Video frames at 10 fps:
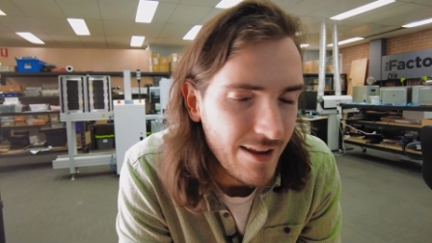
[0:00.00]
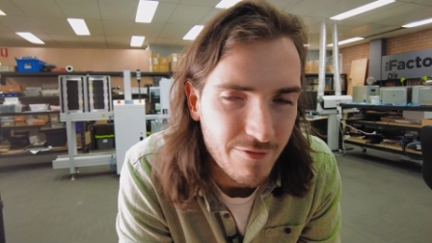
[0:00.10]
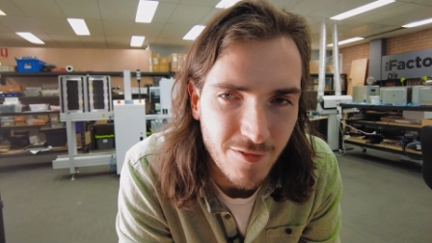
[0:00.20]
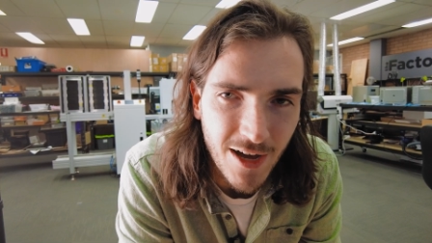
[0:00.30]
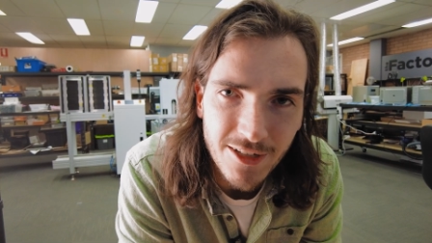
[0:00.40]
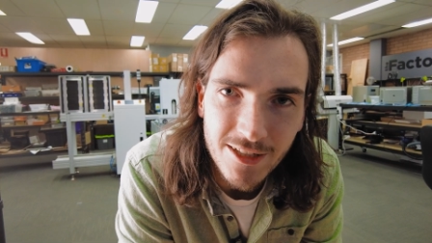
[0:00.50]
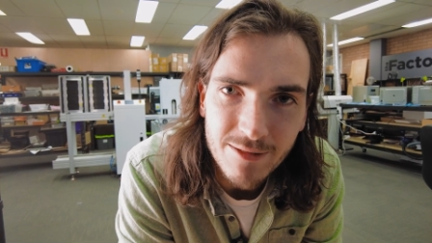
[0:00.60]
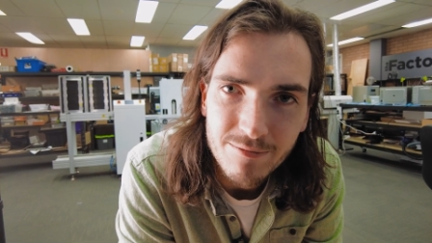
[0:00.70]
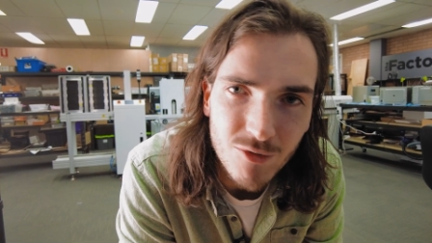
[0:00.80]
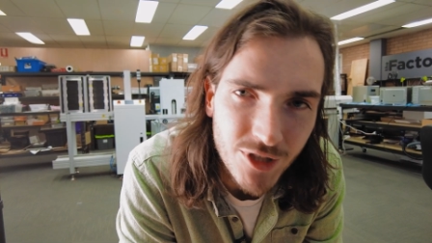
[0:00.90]
And
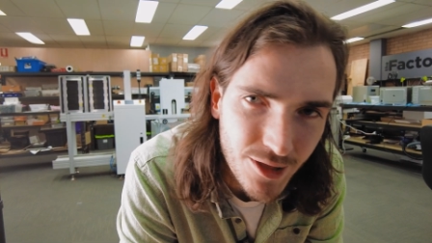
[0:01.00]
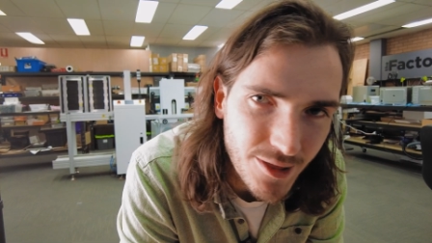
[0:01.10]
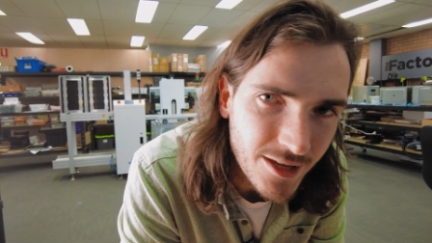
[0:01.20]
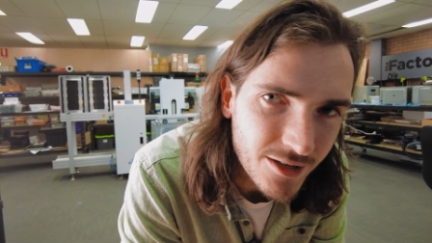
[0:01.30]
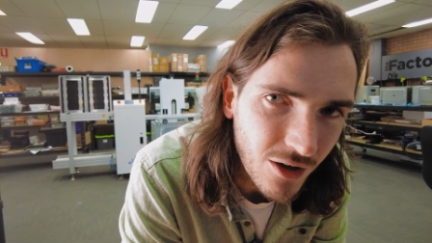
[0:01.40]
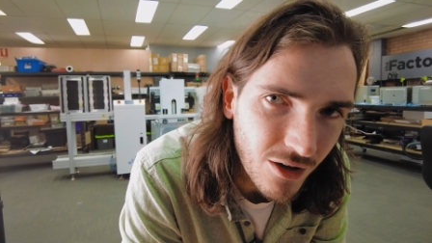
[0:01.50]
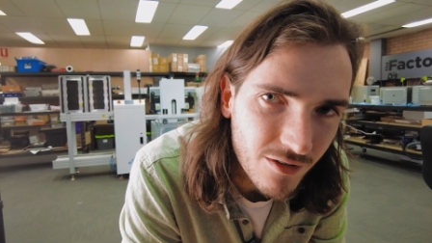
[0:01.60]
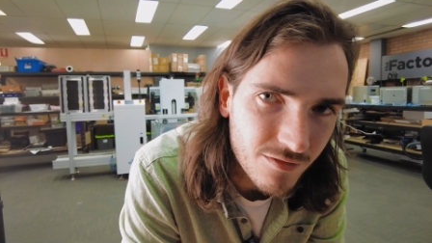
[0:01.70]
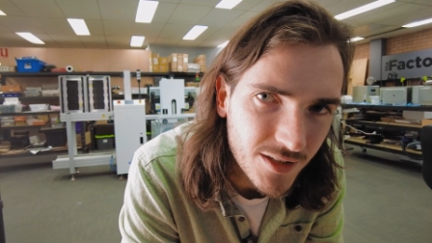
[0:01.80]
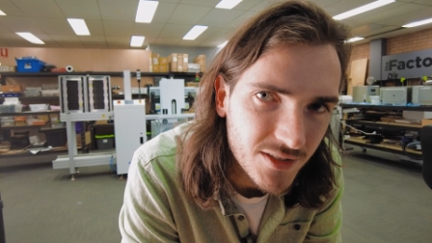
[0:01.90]
finally, what do you think
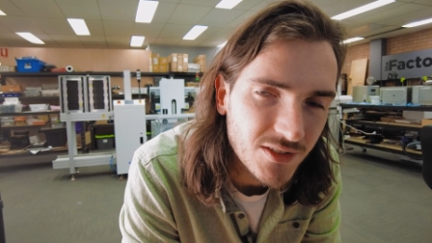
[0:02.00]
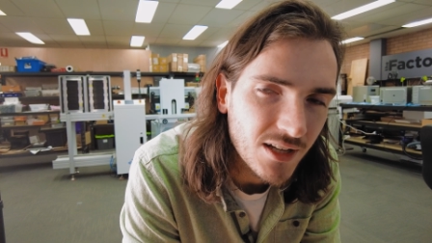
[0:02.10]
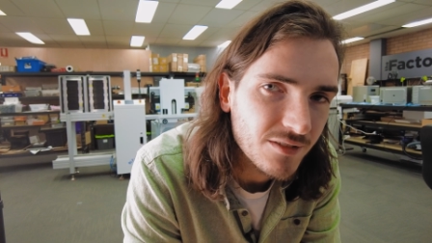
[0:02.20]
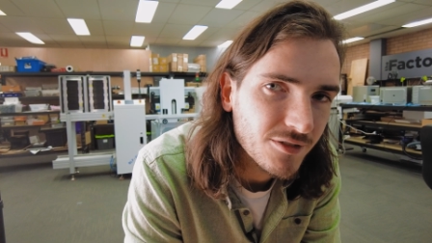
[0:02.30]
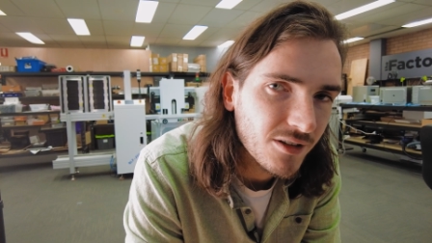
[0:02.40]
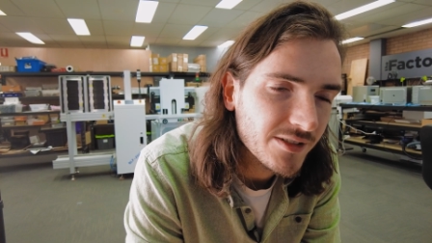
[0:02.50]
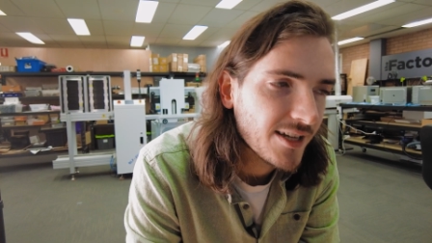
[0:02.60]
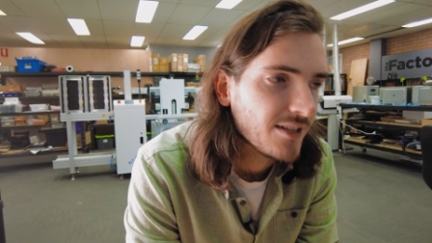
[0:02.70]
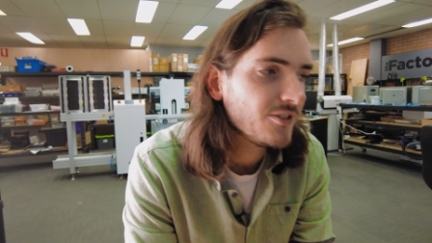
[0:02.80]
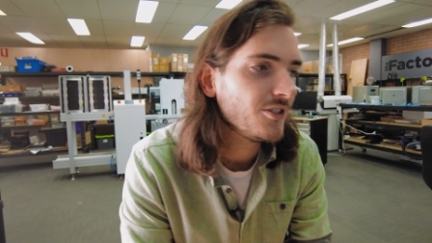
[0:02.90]
of this style of
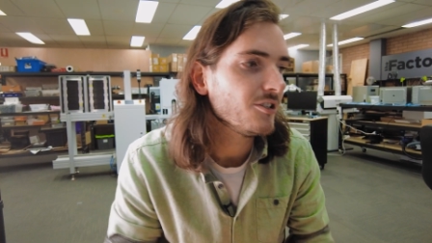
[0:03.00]
content?